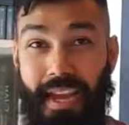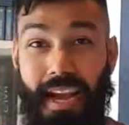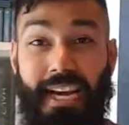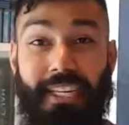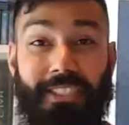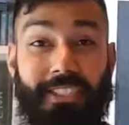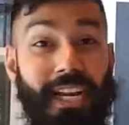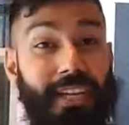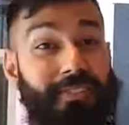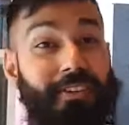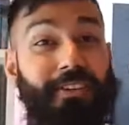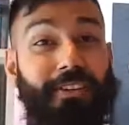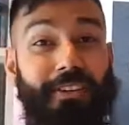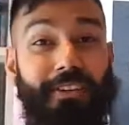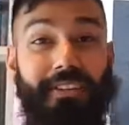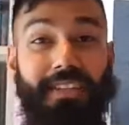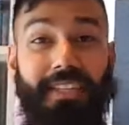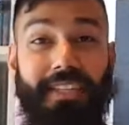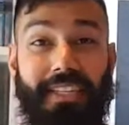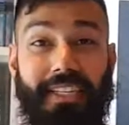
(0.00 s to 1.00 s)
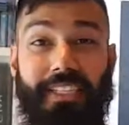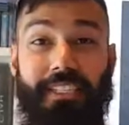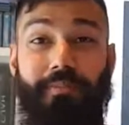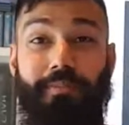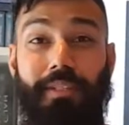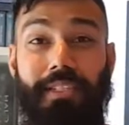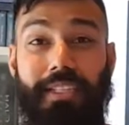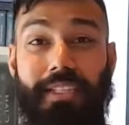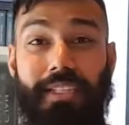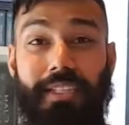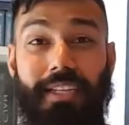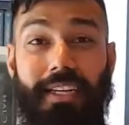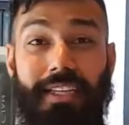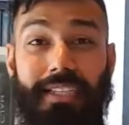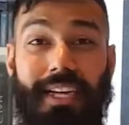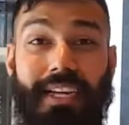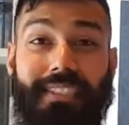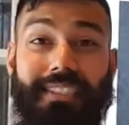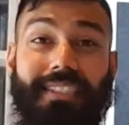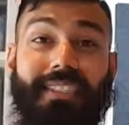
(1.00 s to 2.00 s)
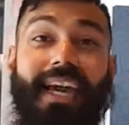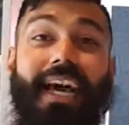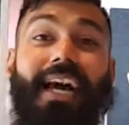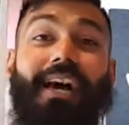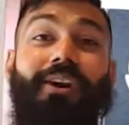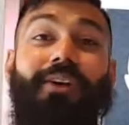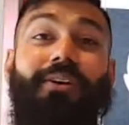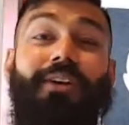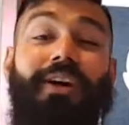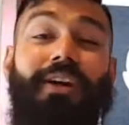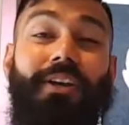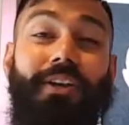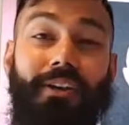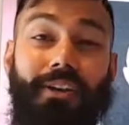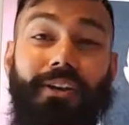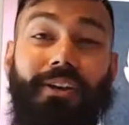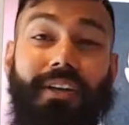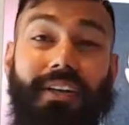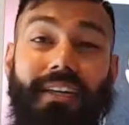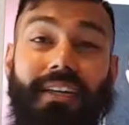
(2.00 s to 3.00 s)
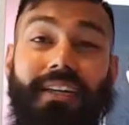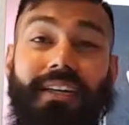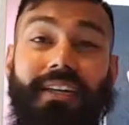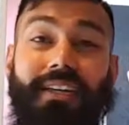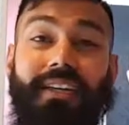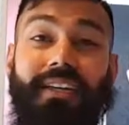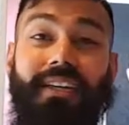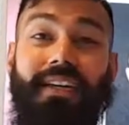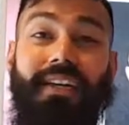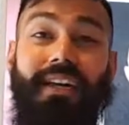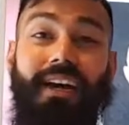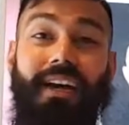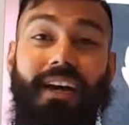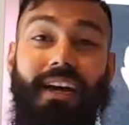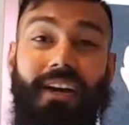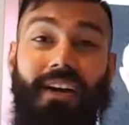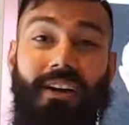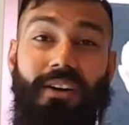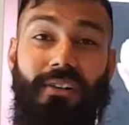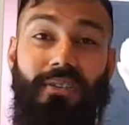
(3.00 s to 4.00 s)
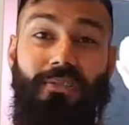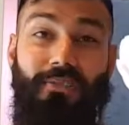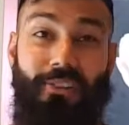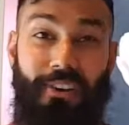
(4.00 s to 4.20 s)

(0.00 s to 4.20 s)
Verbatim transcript: I still haven't got the NES Mini. That's how annoyingly uh,